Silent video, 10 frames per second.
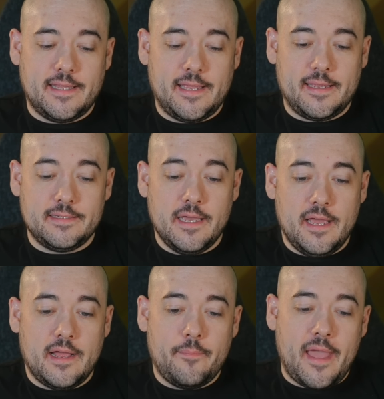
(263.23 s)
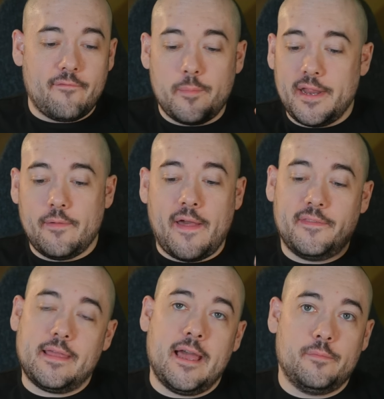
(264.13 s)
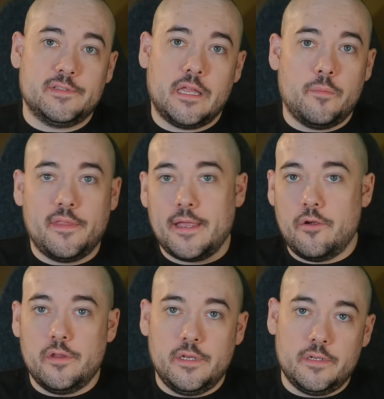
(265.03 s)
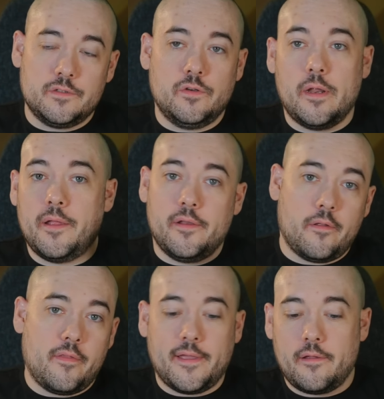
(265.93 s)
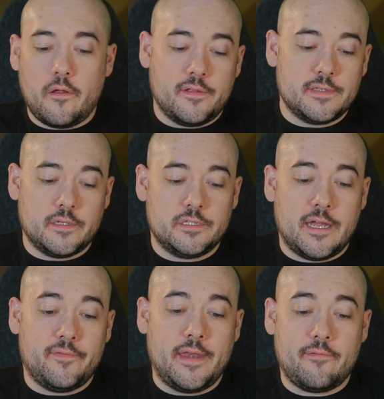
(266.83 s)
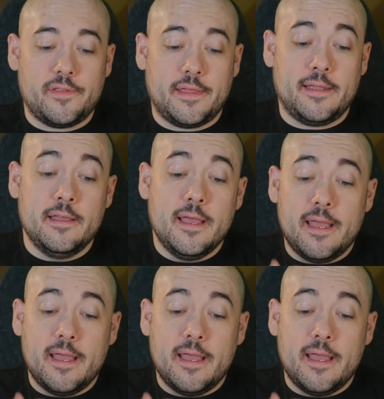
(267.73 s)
And um, but everybody at the time was telling me like, oh, you need a studio, you know, like all this other stuff and everything,